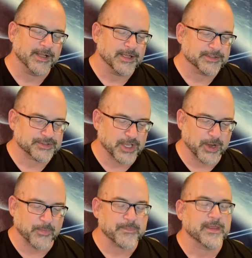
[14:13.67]

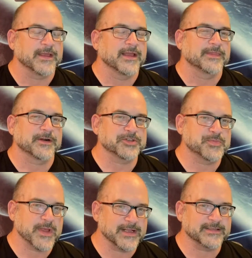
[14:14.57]
So there's
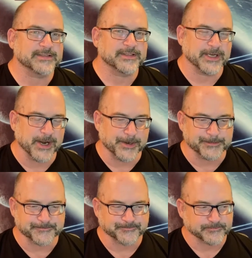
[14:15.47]
been,
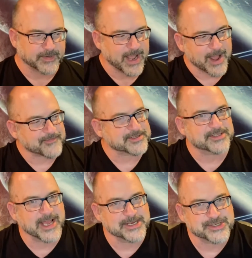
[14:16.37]

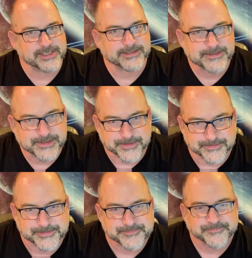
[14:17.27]
conversations
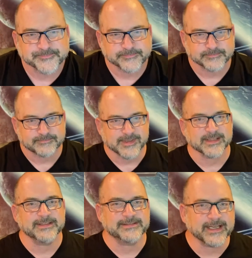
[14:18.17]
of
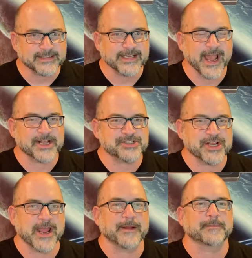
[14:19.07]
the tic-tac
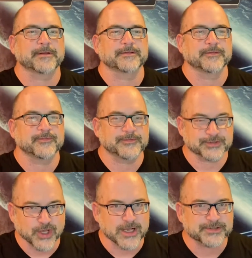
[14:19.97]
shape, the
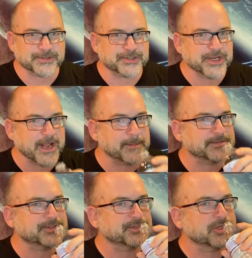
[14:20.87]
saucer
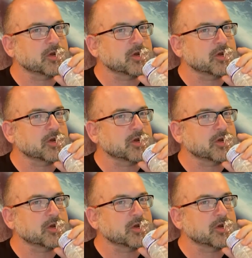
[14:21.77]
shapes.